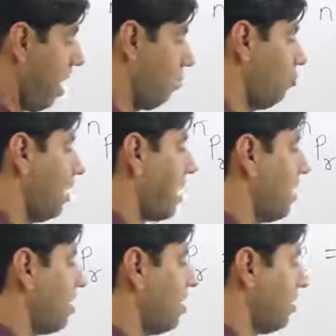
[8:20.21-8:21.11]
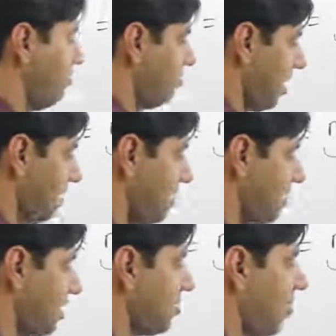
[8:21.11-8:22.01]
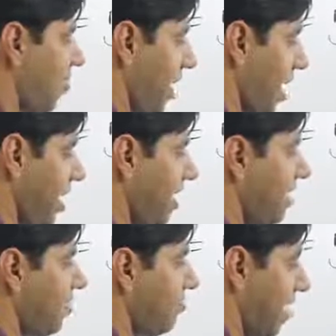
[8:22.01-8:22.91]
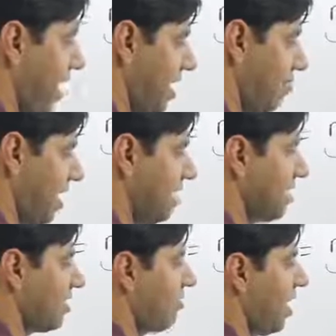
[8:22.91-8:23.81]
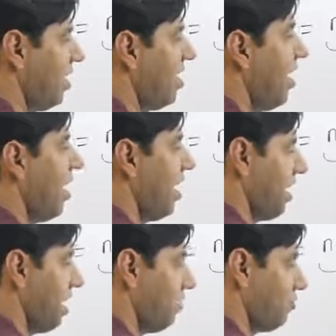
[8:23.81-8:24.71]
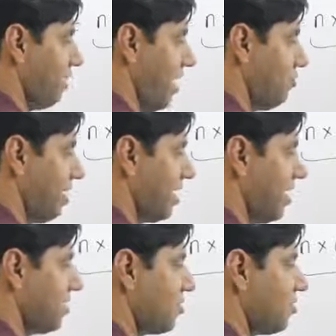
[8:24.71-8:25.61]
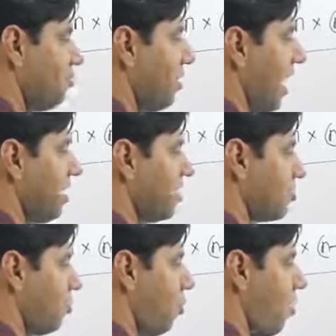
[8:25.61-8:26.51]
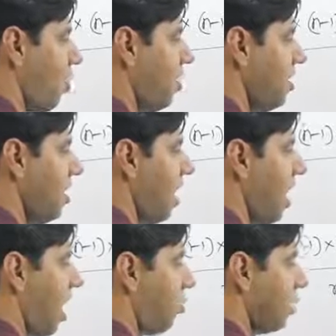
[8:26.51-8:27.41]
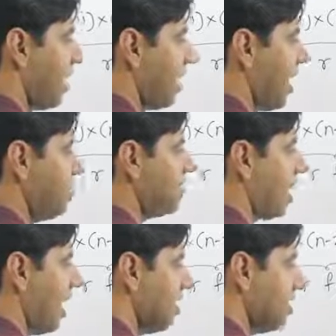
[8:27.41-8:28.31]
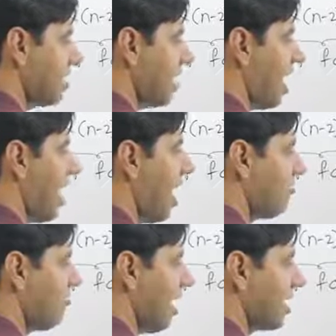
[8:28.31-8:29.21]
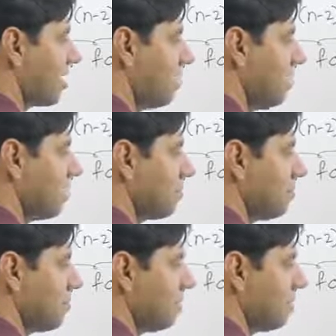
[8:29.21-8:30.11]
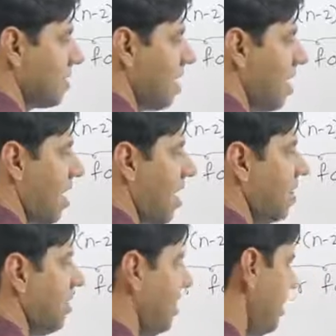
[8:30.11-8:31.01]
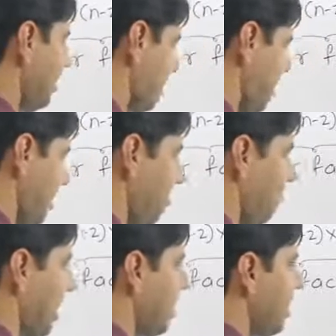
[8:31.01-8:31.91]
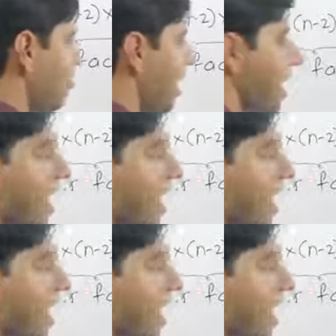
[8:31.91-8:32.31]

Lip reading: How do I calculate the numerator? We just saw N into N minus 1 into N minus 2 and so on. How many times? I'll just say R factors. This divided by